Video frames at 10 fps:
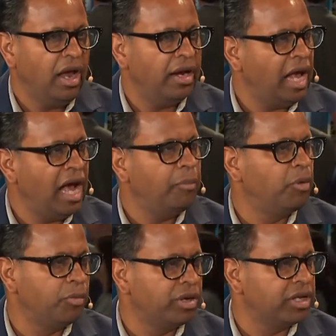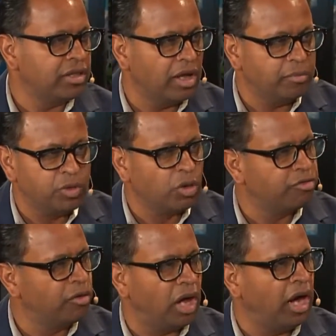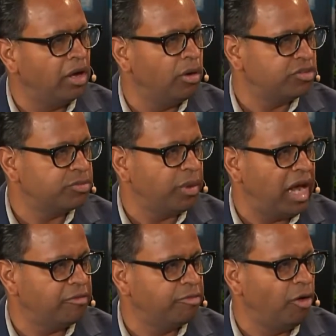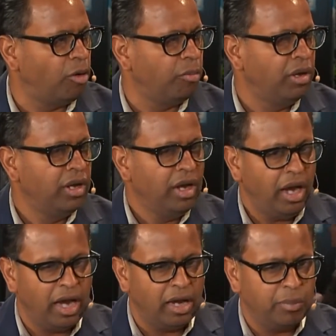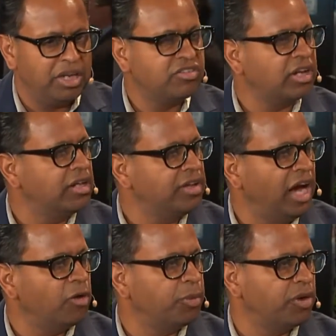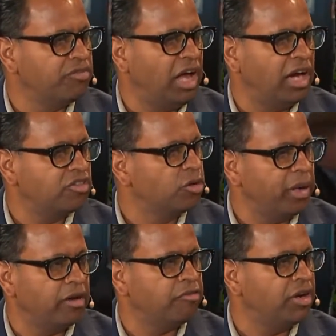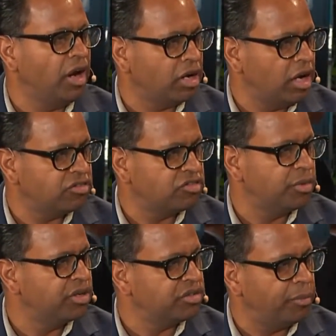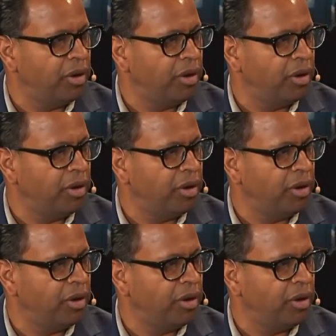and Apple bringing their beautiful iOS platform and basically the output of that should benefit our customers, our